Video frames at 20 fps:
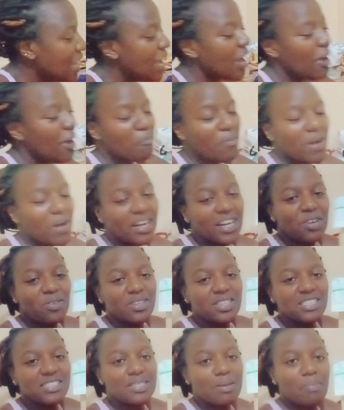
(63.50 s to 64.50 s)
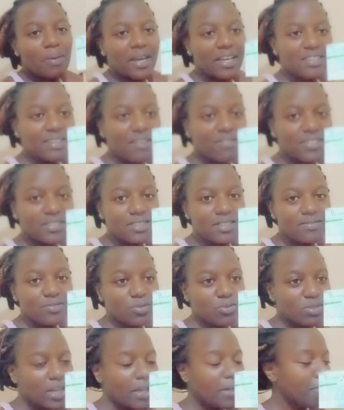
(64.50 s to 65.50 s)
But anyway, this is the package I've received
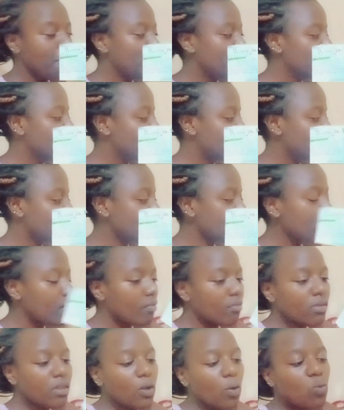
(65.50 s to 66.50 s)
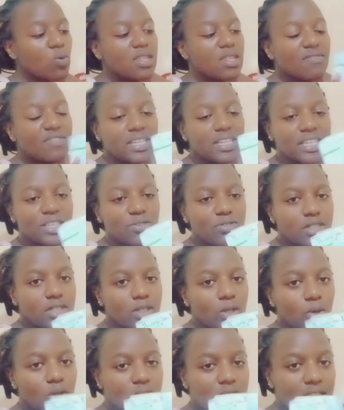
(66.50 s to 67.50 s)
today with a very cute
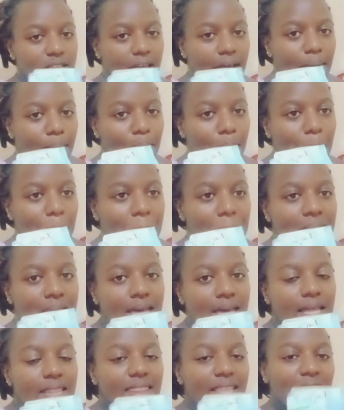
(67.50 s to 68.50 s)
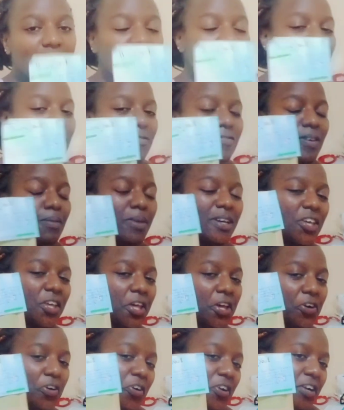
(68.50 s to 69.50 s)
note there. Thank you for making
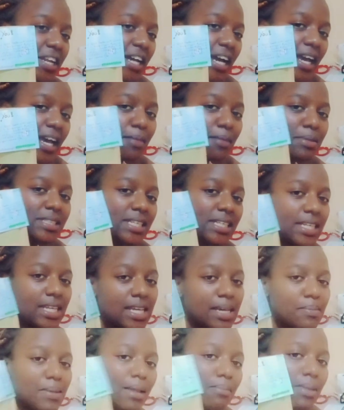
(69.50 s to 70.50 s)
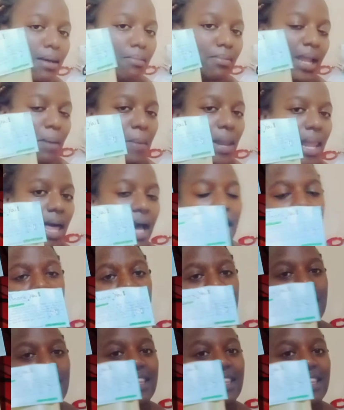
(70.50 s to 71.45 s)
your order, ABCD, blah blah blah blah. And